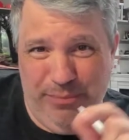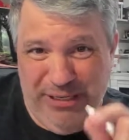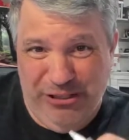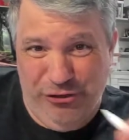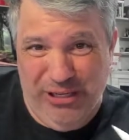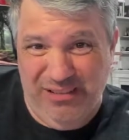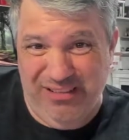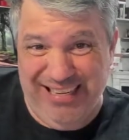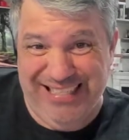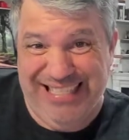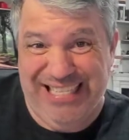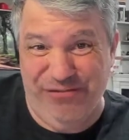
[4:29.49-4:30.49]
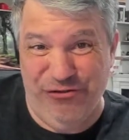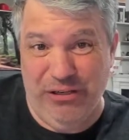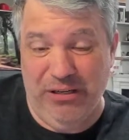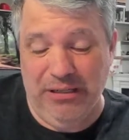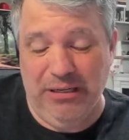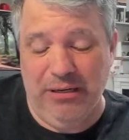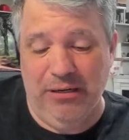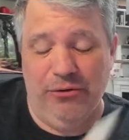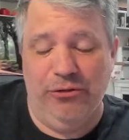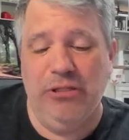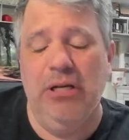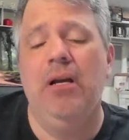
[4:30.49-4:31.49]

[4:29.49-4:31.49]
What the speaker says: but translated differently in others.